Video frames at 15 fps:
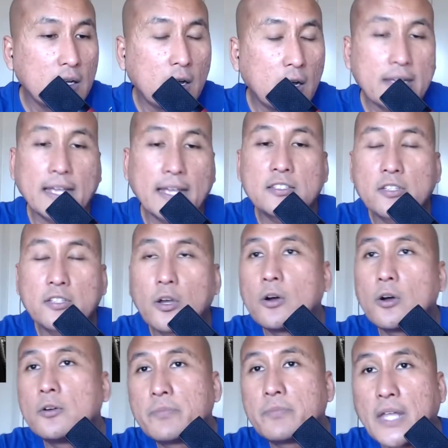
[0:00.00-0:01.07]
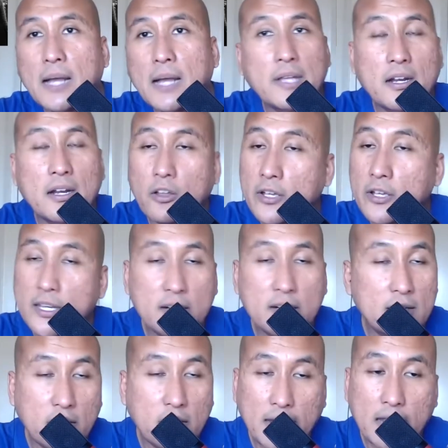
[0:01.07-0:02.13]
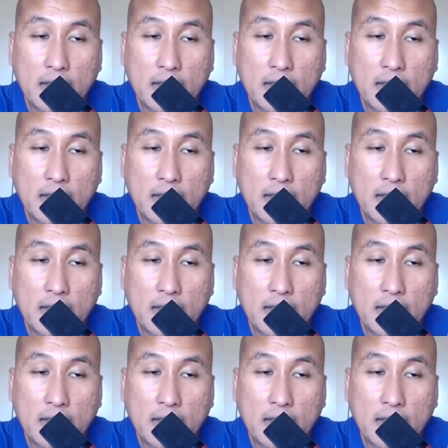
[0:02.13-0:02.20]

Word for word: Okay, so I'm not a lawyer. Okay, I'm